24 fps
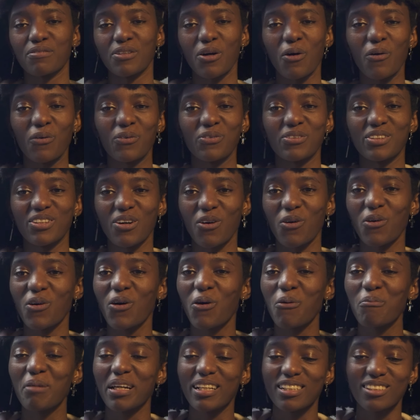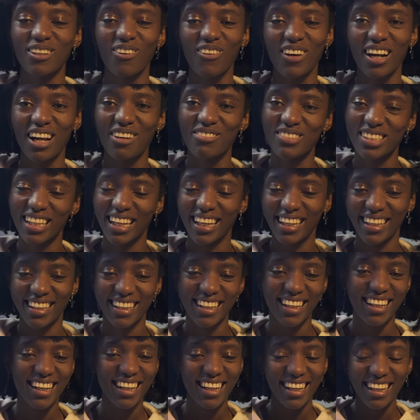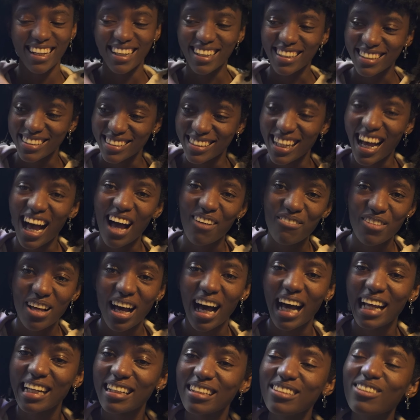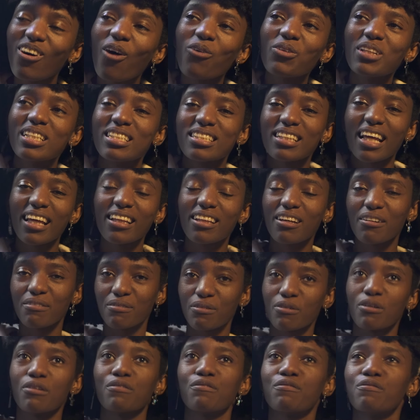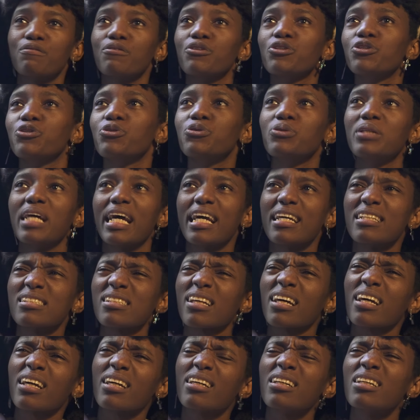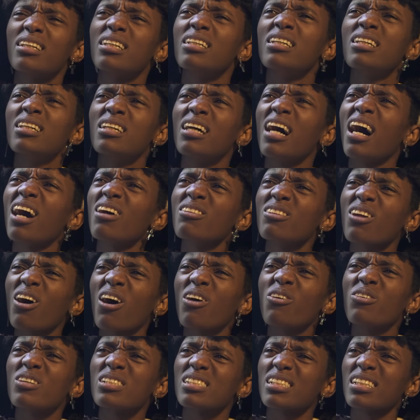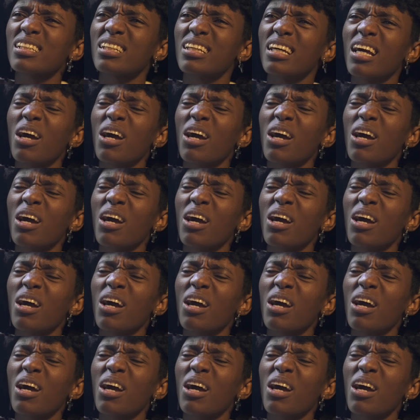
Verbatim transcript: Don't don't go based on what I'm saying because I haven't. I didn't only stayed there for a few days. Like, how long was it?